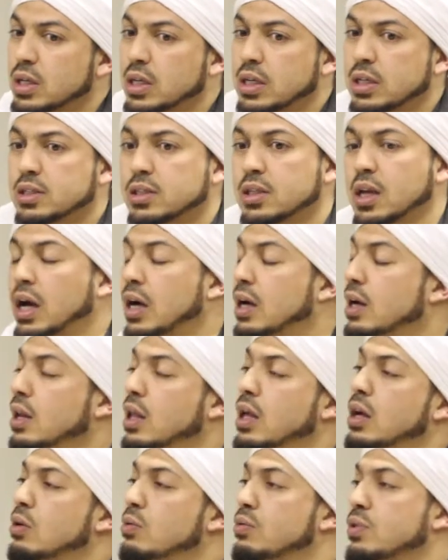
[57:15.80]
Is the
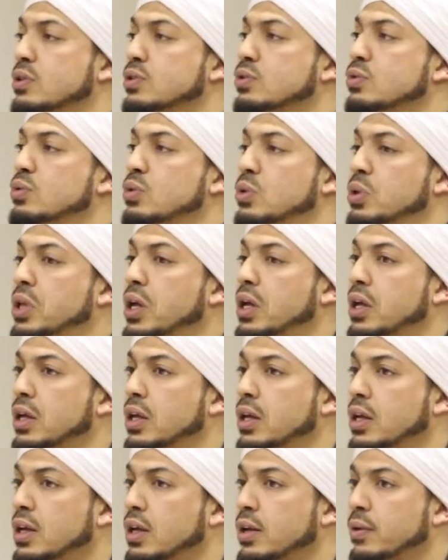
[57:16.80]
akhlaq of Rasulullah
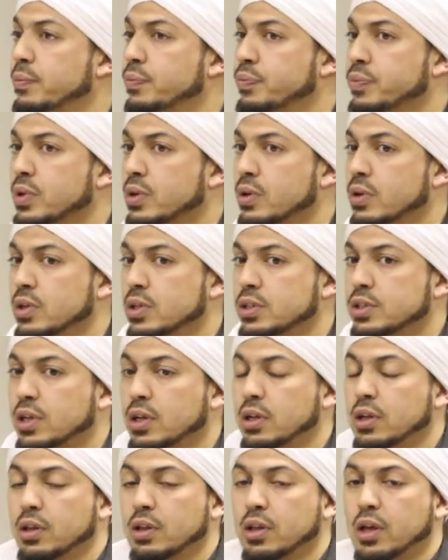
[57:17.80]

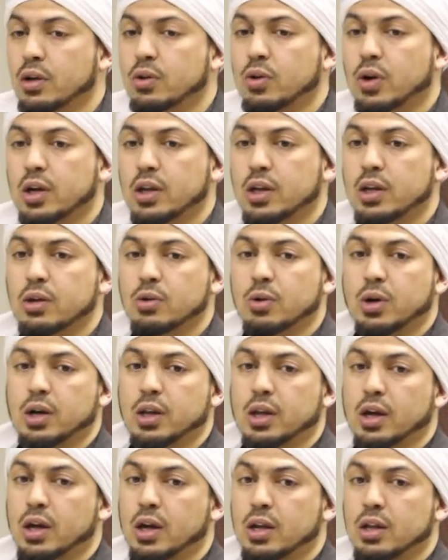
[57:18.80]
sallallahu
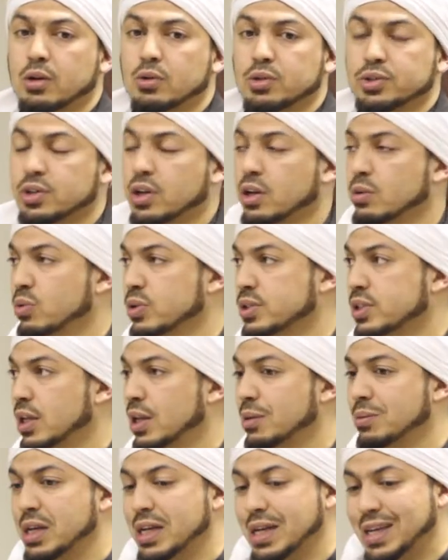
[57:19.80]
alayhi
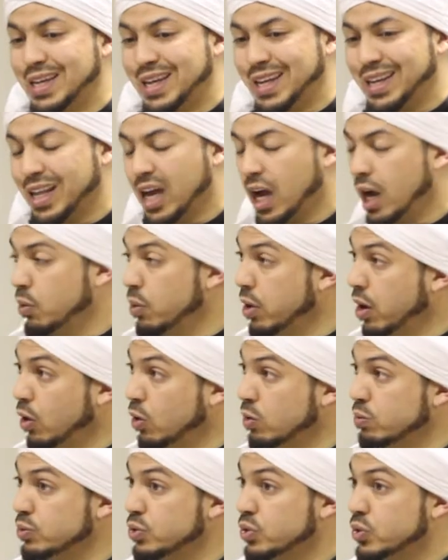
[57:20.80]
wa In our
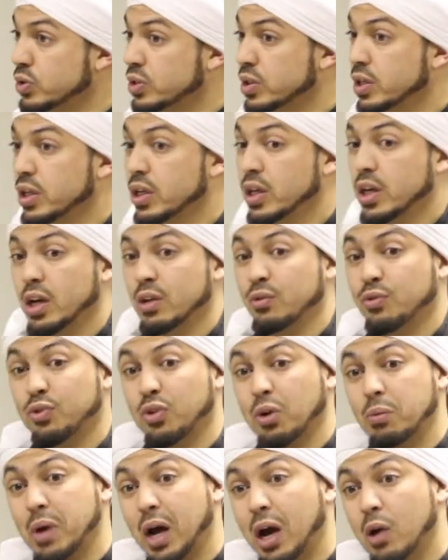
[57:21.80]
homes, and
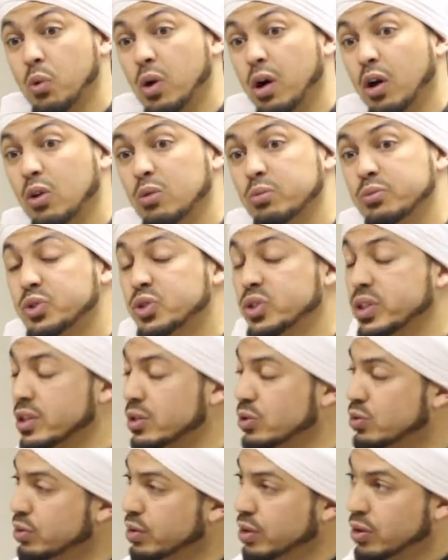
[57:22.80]
from our homes
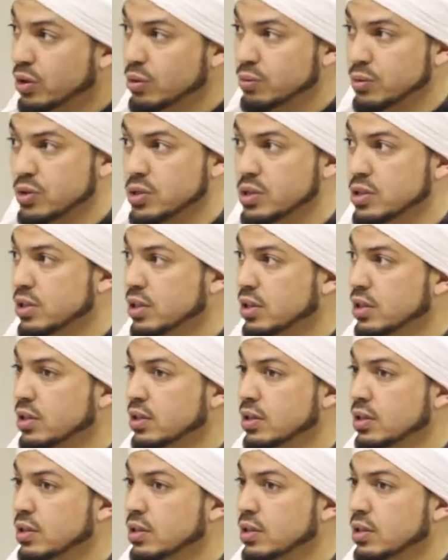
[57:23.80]
into the community.